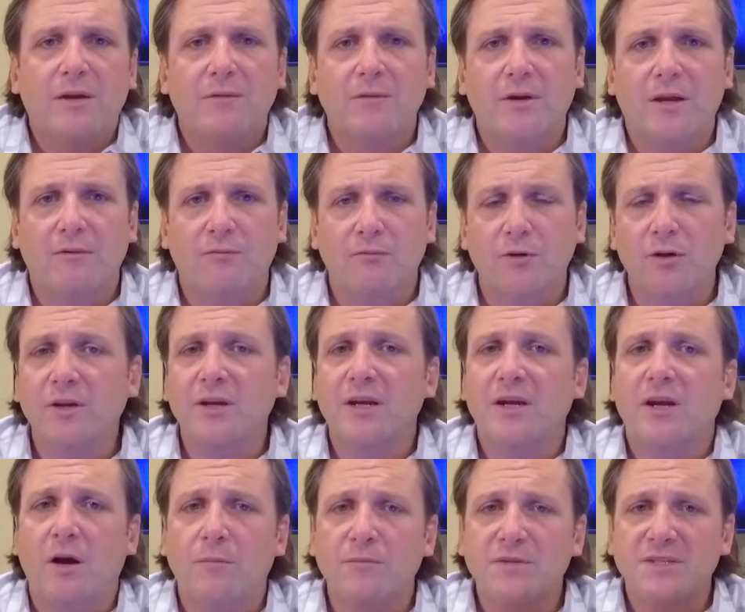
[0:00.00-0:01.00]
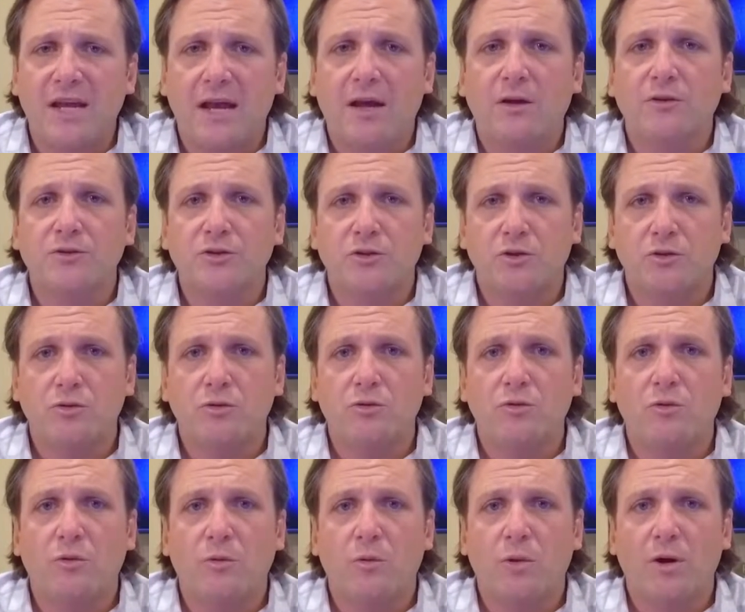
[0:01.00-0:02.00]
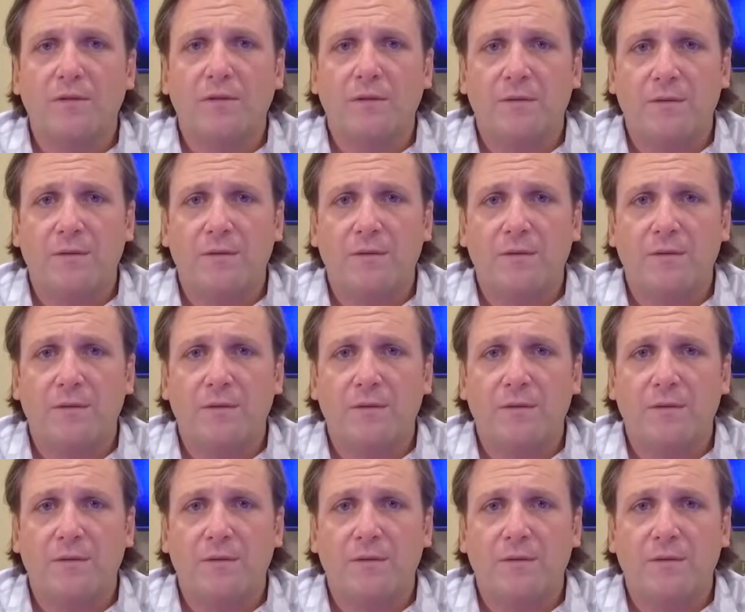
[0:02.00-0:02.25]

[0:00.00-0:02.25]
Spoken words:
It really comes down to what